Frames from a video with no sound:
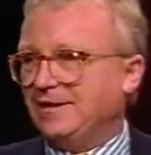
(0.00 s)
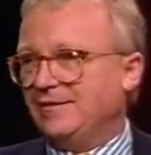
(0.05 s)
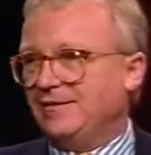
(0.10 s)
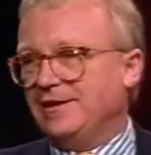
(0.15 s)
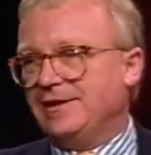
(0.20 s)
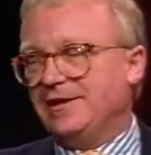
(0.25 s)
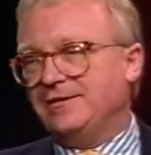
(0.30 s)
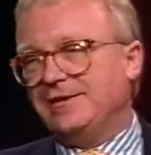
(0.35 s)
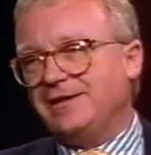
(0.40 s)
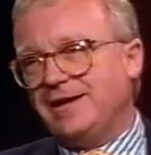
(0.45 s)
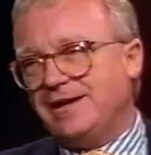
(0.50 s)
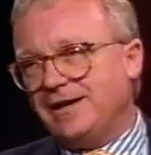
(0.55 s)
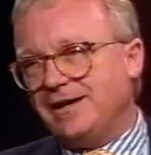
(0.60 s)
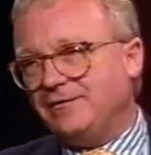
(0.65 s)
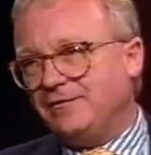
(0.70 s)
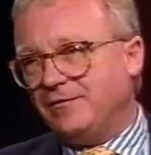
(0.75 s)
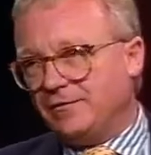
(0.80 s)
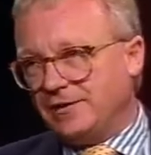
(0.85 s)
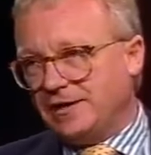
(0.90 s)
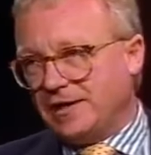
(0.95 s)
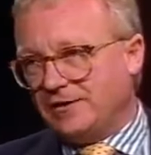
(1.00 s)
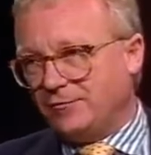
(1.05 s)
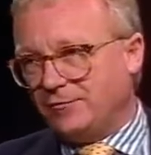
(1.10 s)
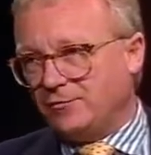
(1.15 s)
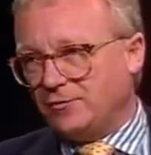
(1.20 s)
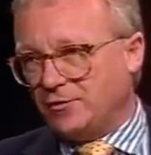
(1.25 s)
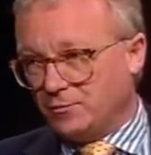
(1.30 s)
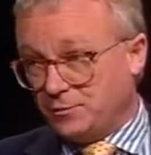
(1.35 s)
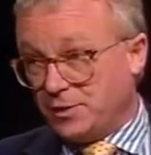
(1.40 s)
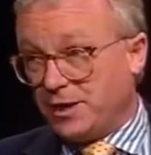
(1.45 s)
Then at the end of the
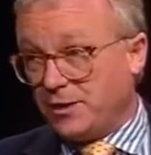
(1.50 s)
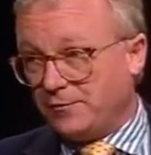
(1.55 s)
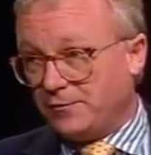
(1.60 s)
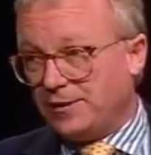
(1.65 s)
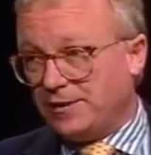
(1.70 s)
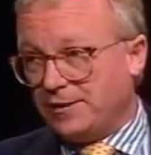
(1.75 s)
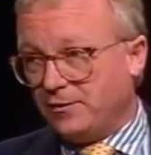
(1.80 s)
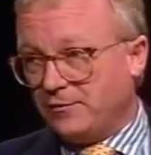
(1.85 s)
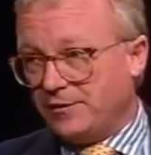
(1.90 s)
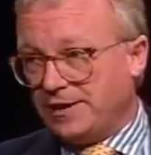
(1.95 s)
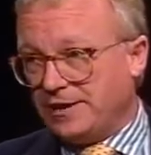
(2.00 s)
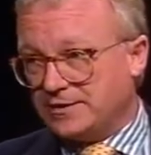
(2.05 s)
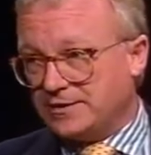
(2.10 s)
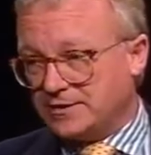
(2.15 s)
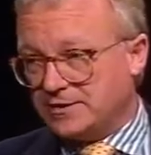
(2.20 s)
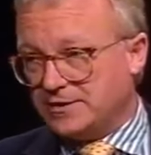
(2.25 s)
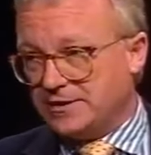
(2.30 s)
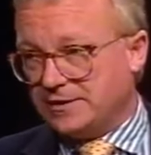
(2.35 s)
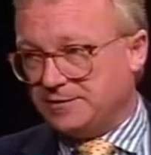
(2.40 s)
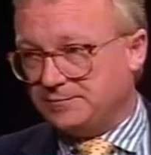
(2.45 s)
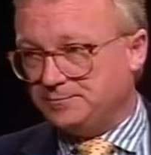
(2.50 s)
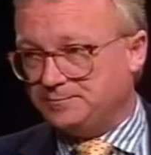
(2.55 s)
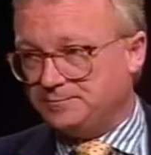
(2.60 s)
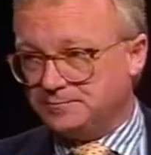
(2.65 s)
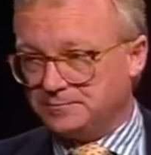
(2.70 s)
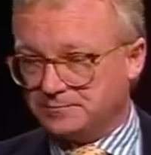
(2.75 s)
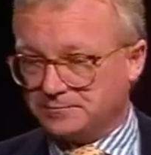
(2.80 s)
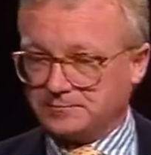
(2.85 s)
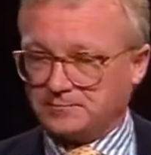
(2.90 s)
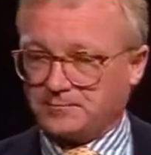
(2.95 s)
novel, to parallel that scene,
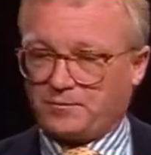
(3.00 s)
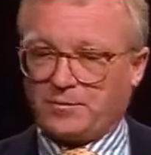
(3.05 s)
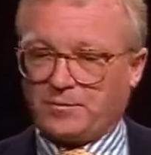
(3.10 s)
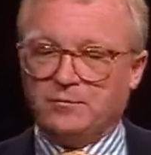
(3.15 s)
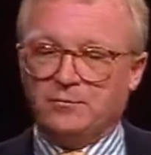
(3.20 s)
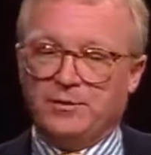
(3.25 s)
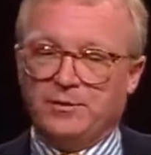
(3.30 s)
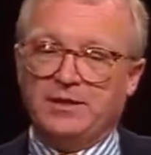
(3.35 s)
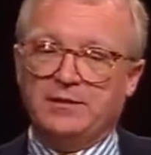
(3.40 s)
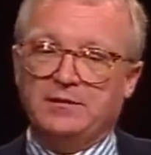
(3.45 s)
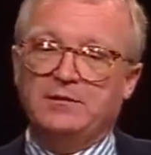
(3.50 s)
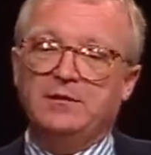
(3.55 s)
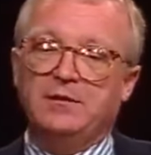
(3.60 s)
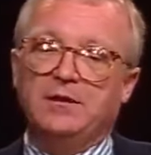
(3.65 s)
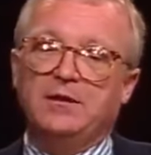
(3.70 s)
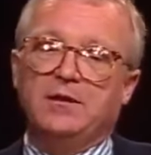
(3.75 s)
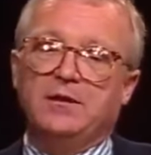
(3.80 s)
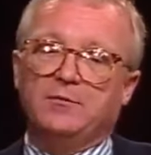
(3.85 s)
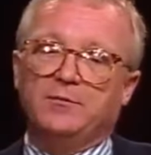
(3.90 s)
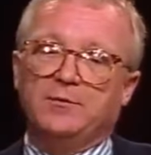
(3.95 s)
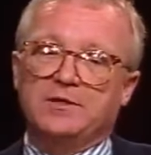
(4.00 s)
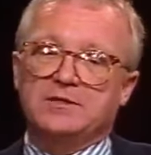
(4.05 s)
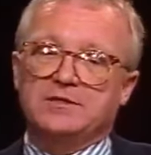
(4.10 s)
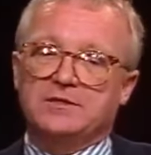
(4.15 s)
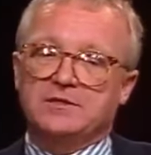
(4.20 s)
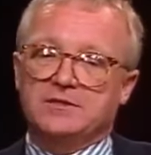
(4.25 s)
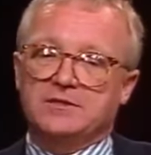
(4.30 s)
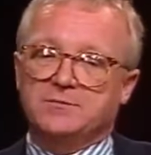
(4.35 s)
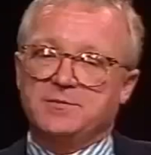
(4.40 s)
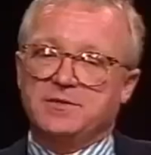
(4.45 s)
when
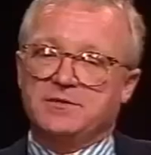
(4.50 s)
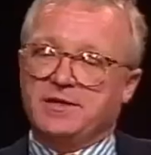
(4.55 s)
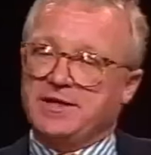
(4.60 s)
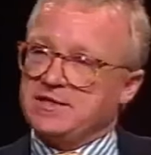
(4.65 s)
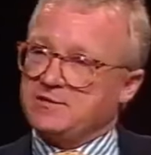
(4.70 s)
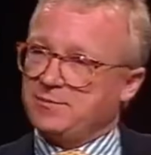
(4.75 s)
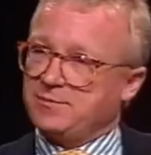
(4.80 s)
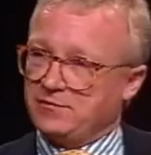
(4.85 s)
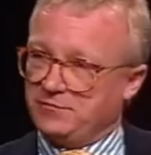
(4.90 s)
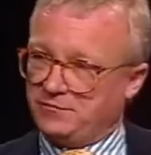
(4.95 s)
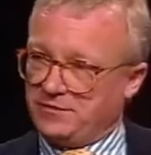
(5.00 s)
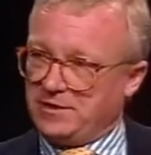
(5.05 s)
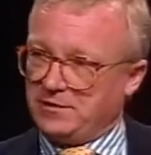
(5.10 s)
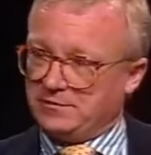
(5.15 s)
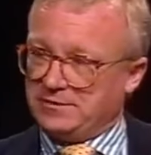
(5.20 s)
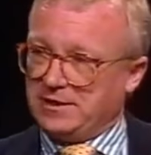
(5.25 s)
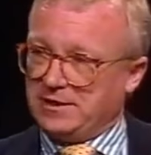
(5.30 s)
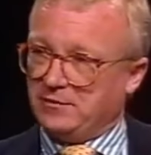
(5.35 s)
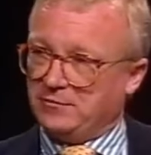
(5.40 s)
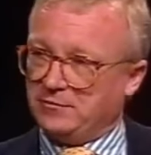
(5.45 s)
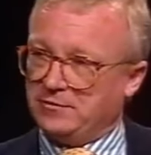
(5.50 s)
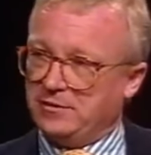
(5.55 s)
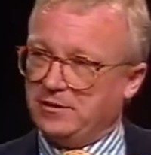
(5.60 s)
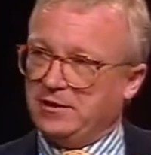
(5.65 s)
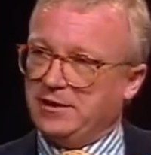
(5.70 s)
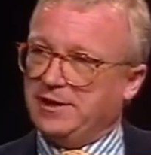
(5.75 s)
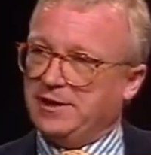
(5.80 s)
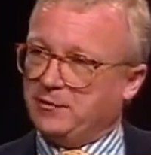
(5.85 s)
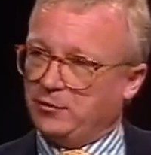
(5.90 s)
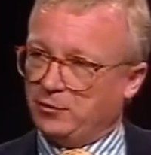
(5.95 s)
Winston Smith has been found out
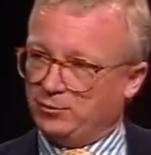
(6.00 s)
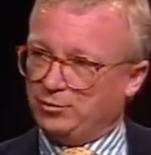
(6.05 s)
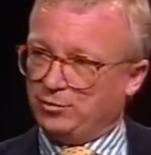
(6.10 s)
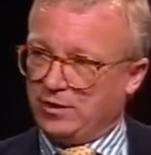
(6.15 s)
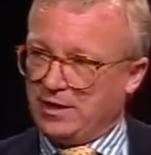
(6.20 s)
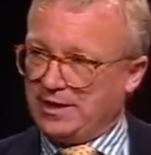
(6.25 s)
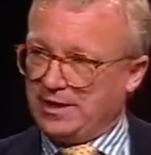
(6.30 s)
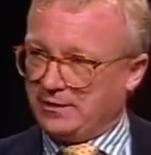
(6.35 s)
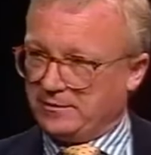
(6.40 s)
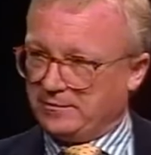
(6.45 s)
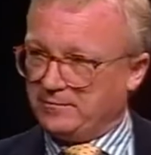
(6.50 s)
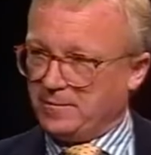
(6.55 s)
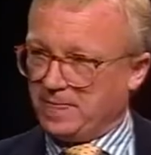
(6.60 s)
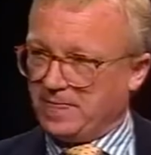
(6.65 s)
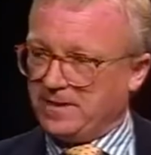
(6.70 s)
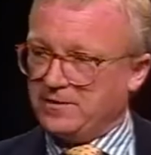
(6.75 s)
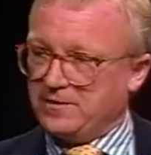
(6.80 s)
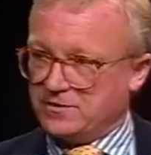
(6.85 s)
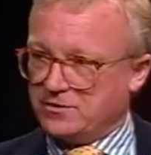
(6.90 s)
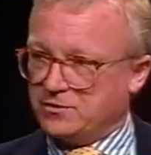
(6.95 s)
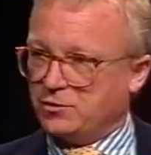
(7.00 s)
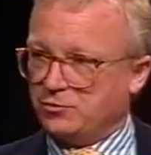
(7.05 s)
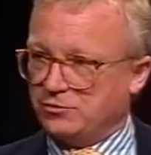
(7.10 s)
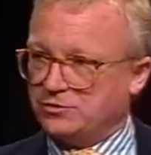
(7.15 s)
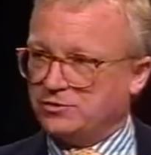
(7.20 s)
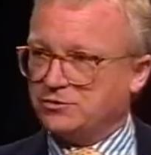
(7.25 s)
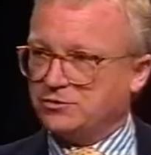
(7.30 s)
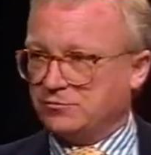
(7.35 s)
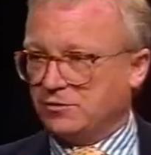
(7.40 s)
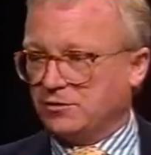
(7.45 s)
and O'Brien, his
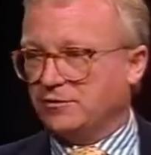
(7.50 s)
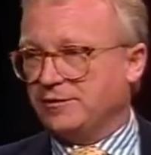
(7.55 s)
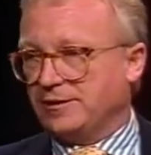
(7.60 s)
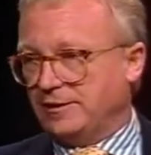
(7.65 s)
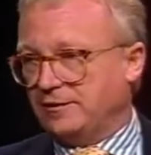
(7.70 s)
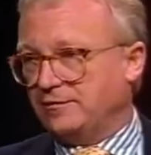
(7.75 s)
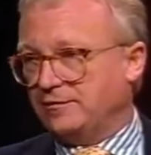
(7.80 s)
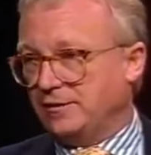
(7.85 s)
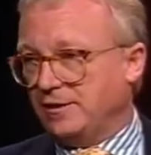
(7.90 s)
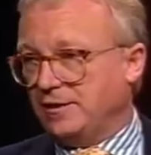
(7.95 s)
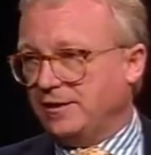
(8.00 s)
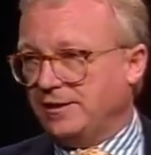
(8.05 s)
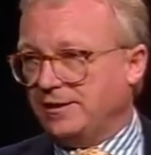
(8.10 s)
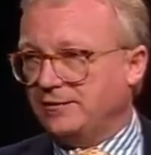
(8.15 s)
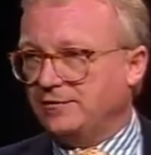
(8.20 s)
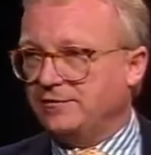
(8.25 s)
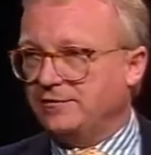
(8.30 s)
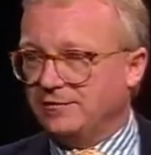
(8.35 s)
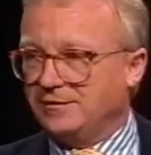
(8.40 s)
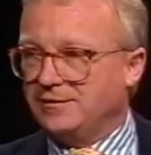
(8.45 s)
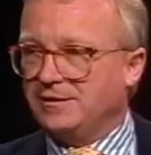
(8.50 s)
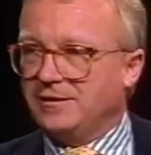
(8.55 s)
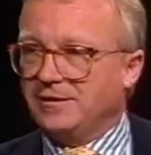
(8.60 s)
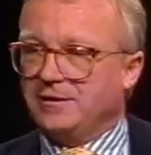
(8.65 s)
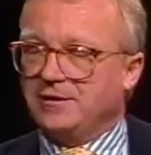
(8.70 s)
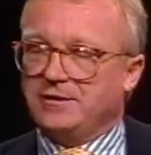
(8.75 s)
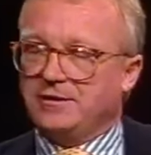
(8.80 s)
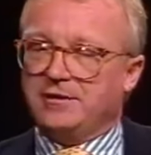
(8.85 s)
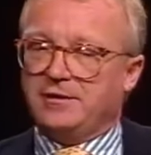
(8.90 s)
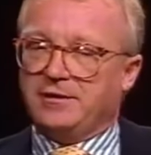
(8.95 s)
torturer and guide,
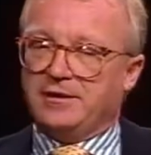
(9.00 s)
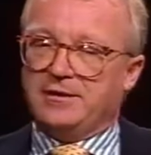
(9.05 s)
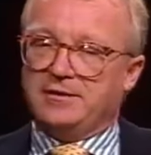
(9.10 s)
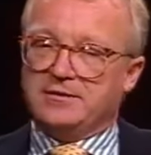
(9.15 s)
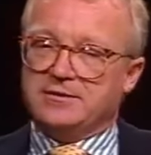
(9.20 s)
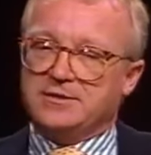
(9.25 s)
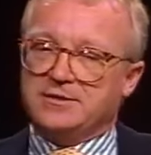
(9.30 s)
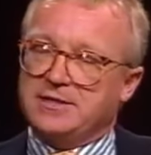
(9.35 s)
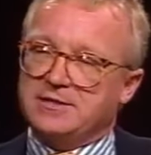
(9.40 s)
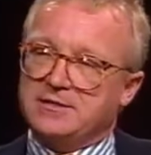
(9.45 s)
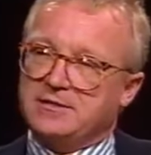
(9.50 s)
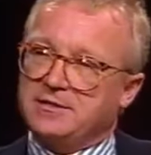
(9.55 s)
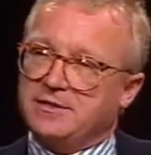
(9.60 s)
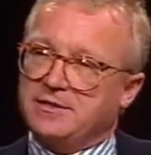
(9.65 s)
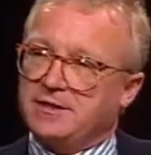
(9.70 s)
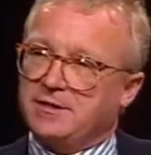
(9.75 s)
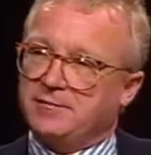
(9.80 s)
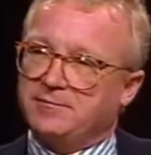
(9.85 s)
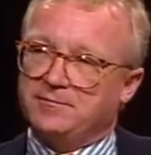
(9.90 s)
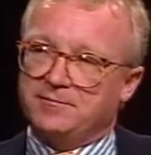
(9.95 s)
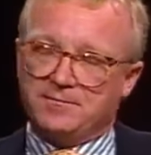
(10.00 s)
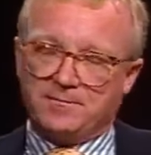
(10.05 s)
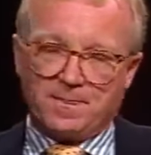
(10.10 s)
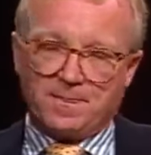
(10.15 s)
says to him,